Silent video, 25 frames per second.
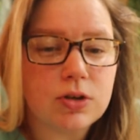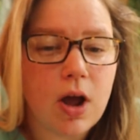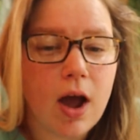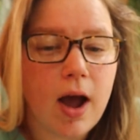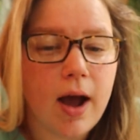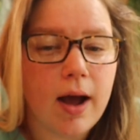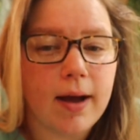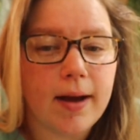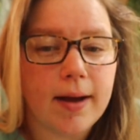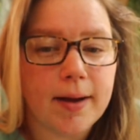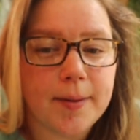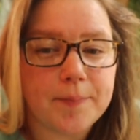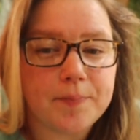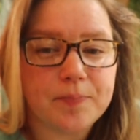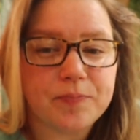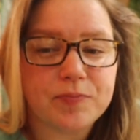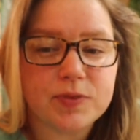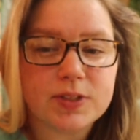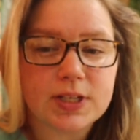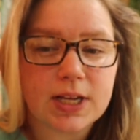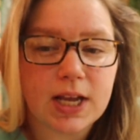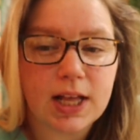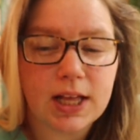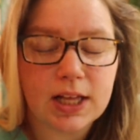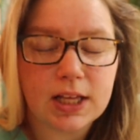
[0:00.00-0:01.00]
um,
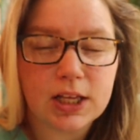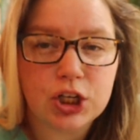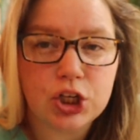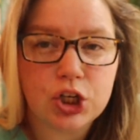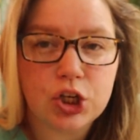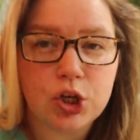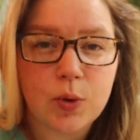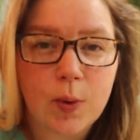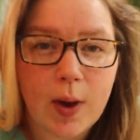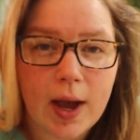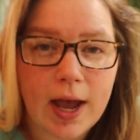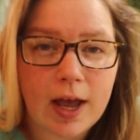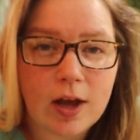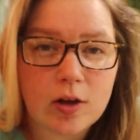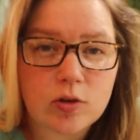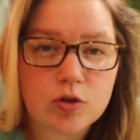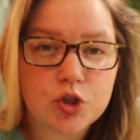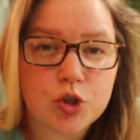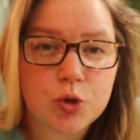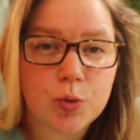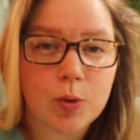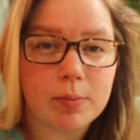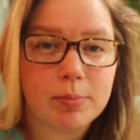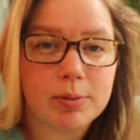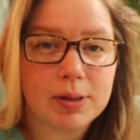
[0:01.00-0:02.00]
telling you how
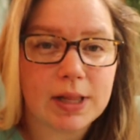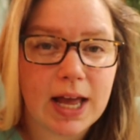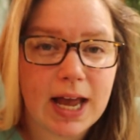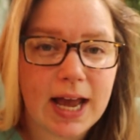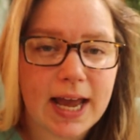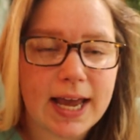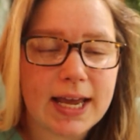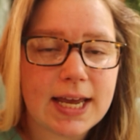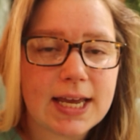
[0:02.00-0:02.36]
to apply